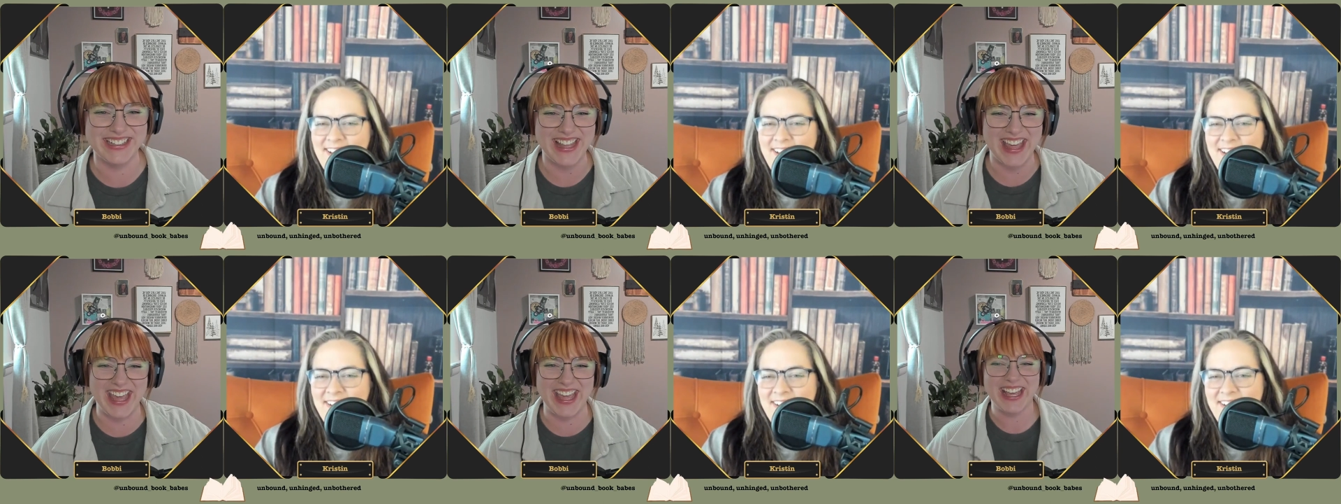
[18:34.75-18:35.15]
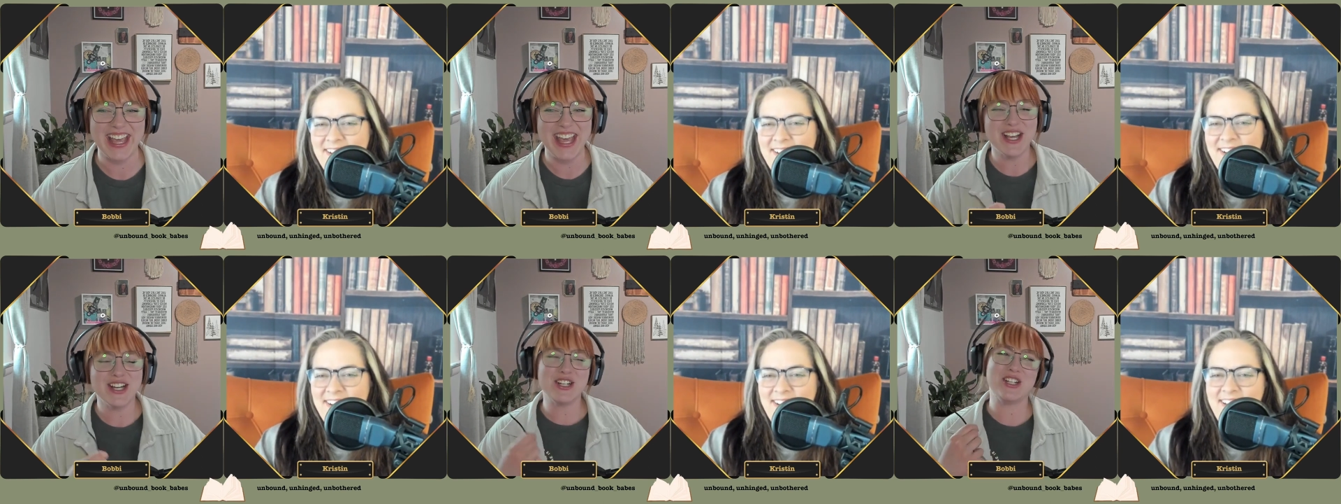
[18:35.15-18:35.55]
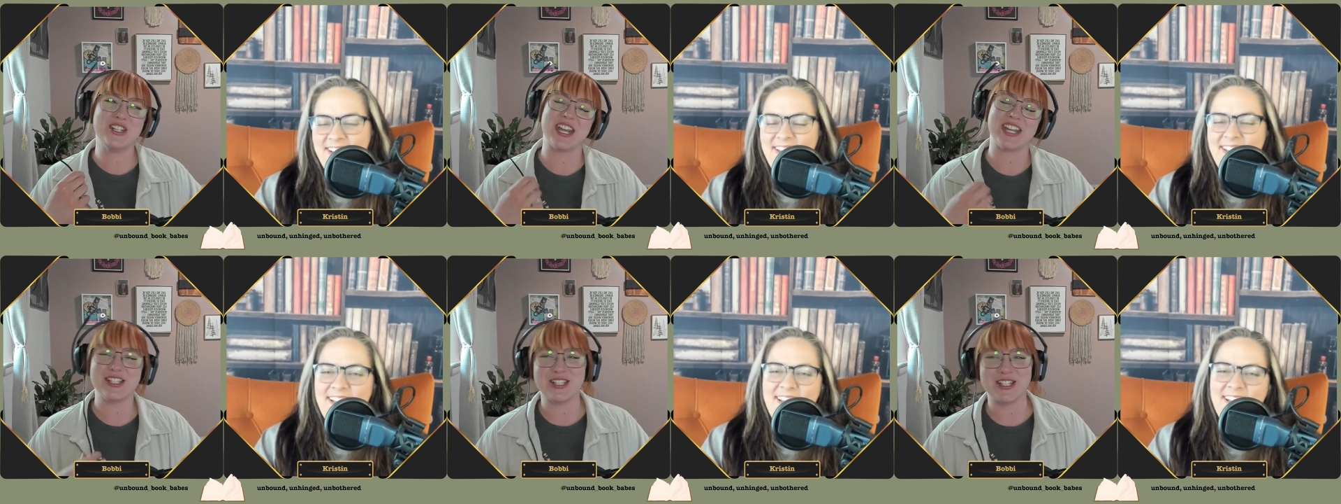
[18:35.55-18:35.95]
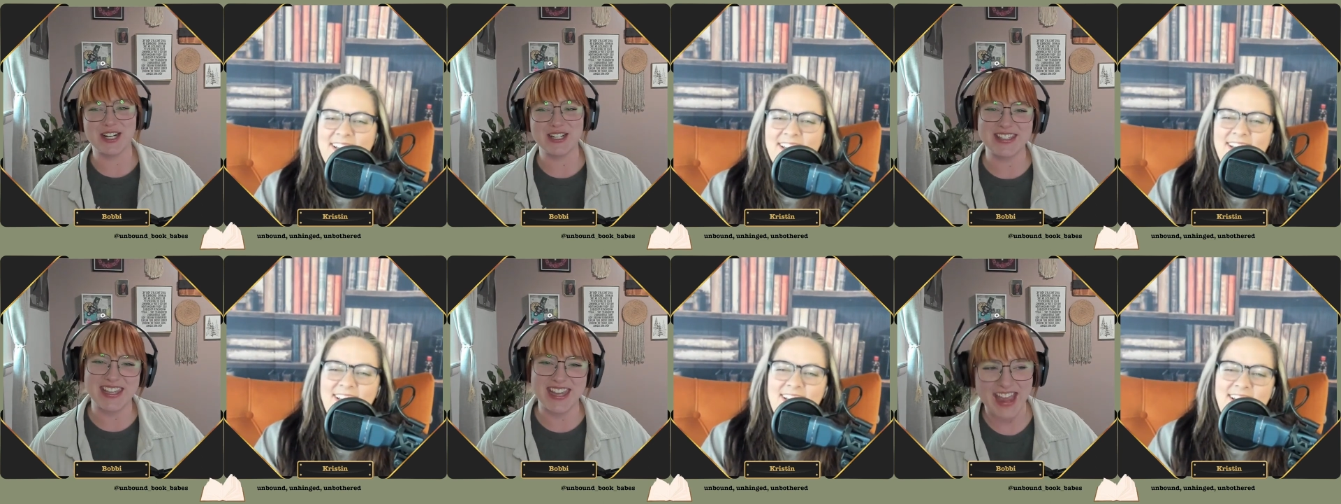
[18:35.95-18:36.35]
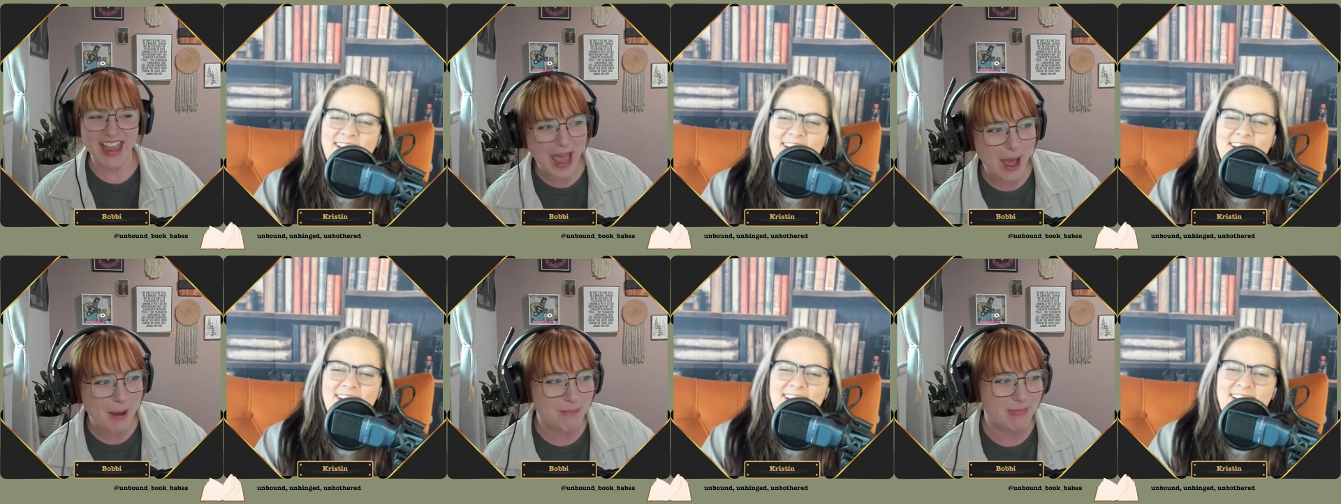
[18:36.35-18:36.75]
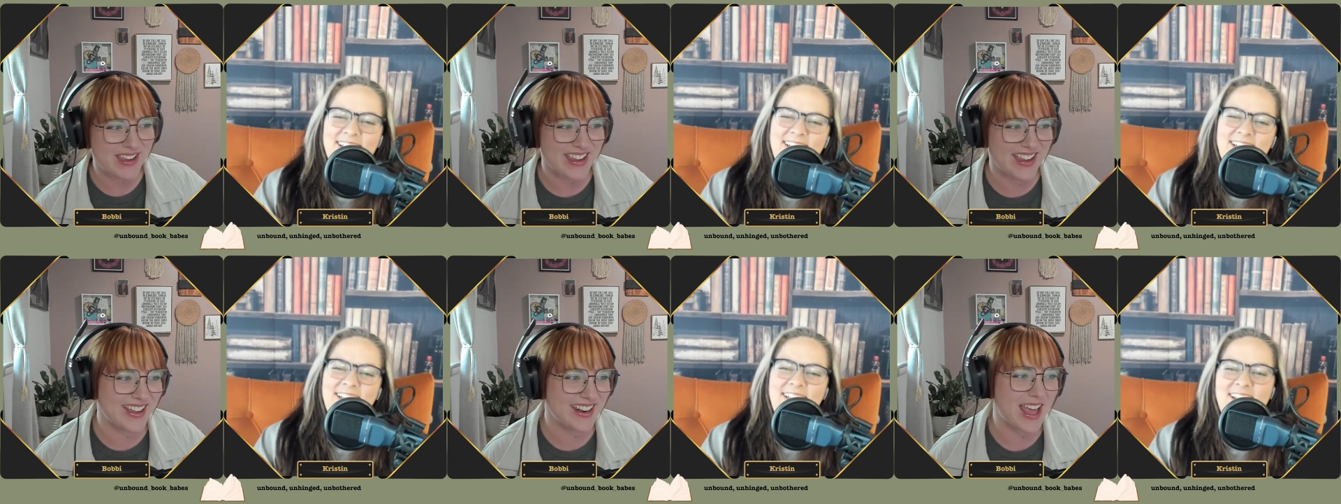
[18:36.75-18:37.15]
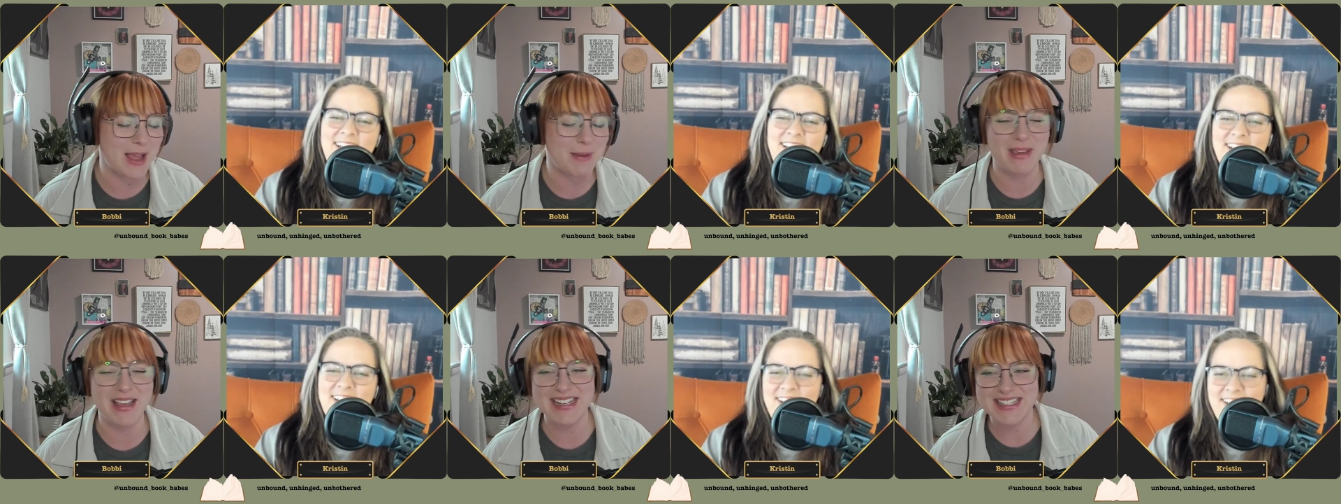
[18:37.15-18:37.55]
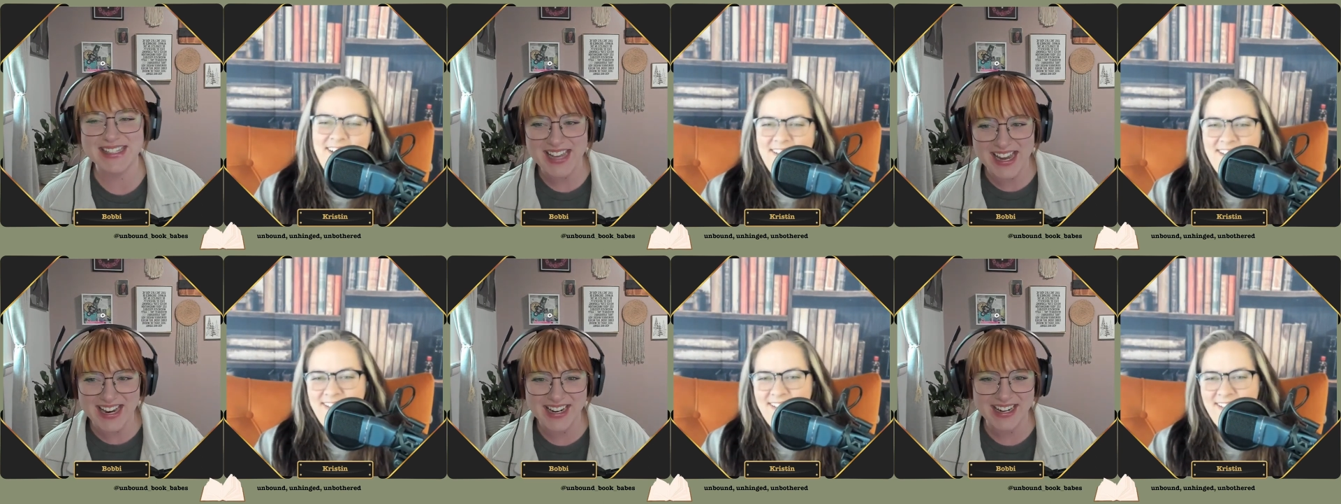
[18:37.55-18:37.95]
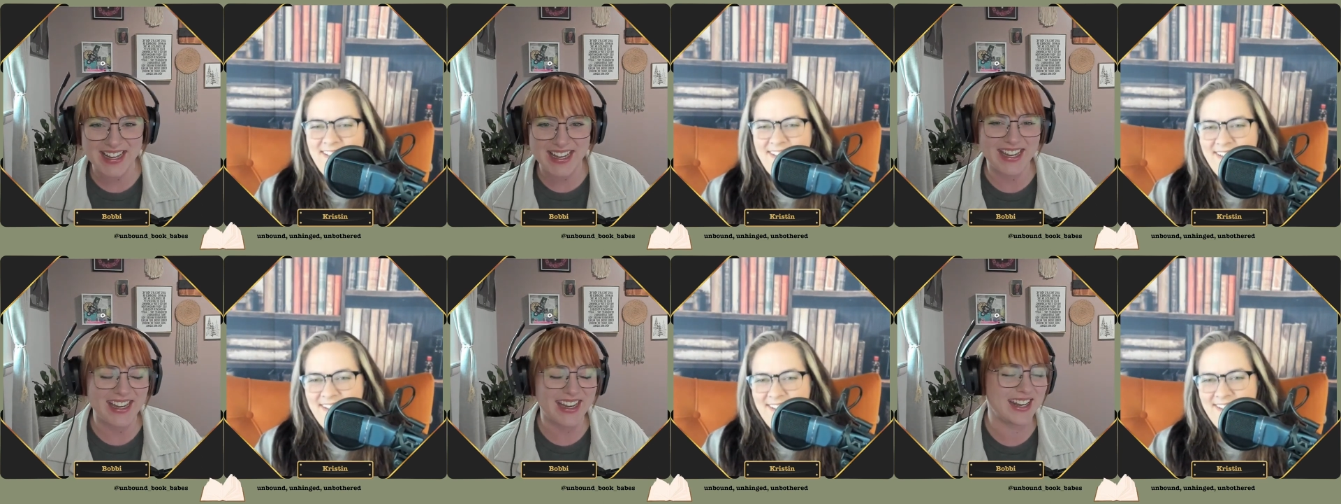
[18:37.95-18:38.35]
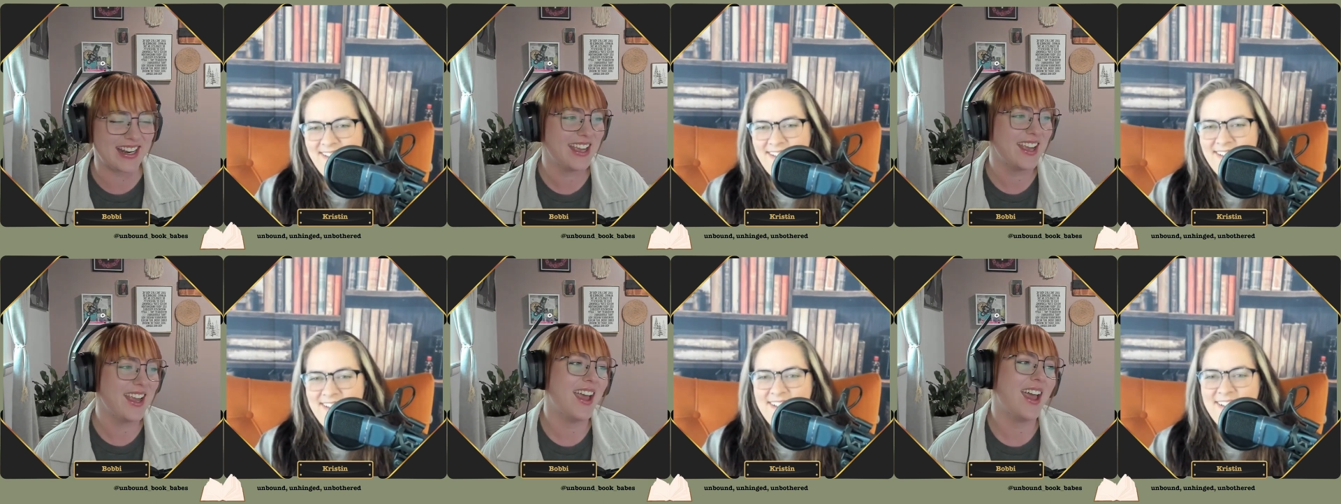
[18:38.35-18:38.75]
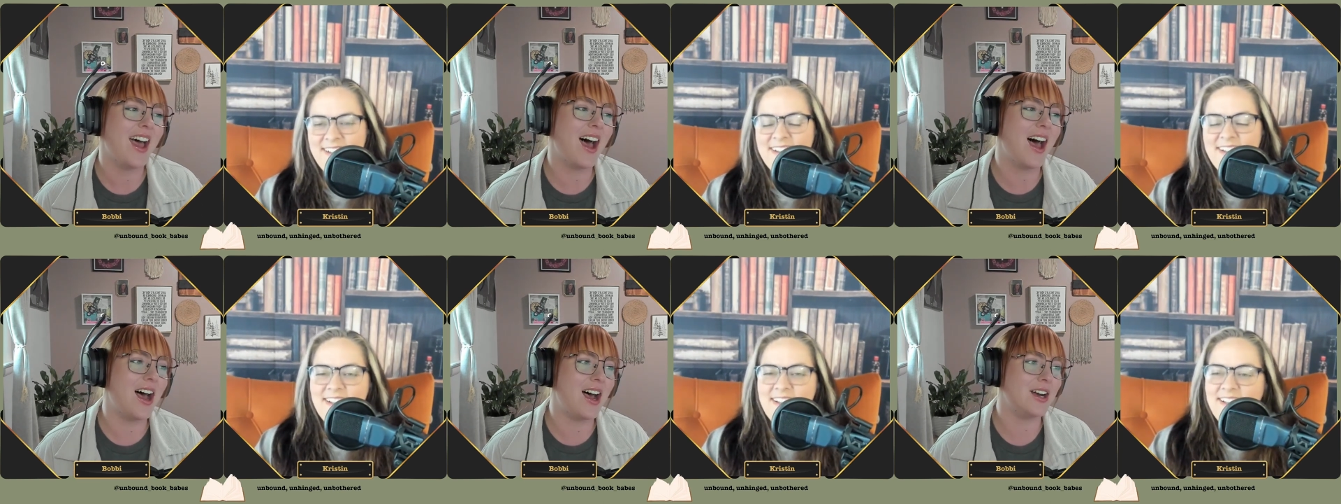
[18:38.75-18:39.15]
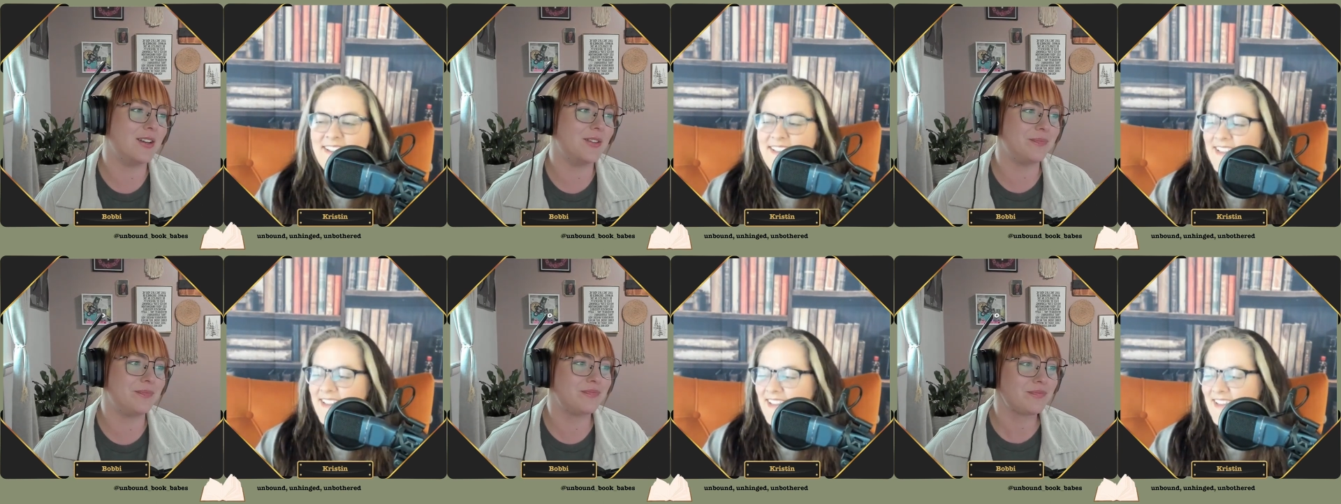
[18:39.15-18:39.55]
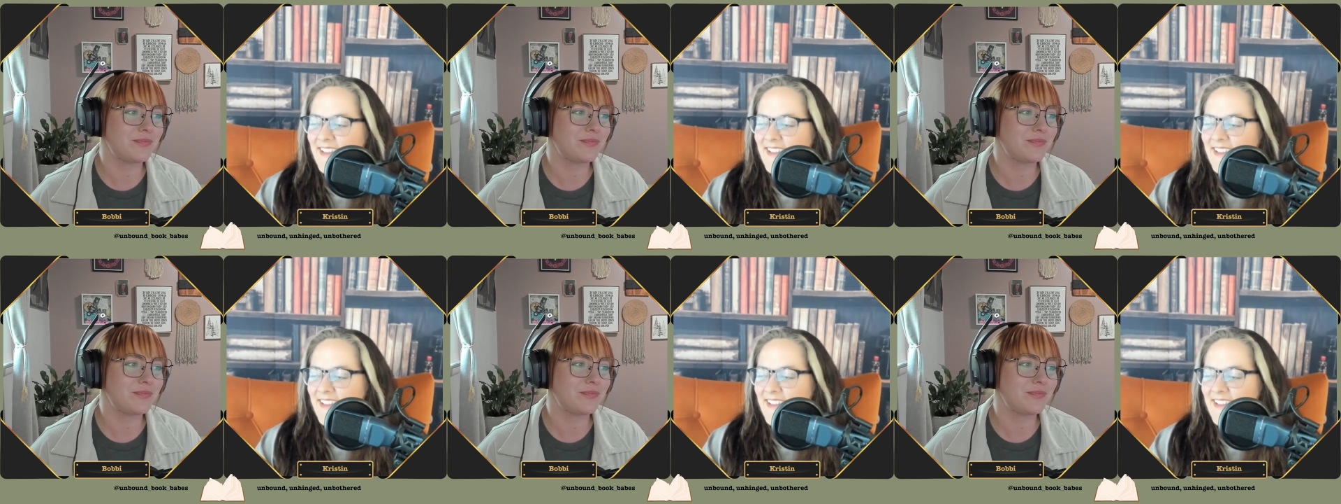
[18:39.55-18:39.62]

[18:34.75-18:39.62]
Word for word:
Speaker 1: Like, shit starts to happen. I'm excited. Um,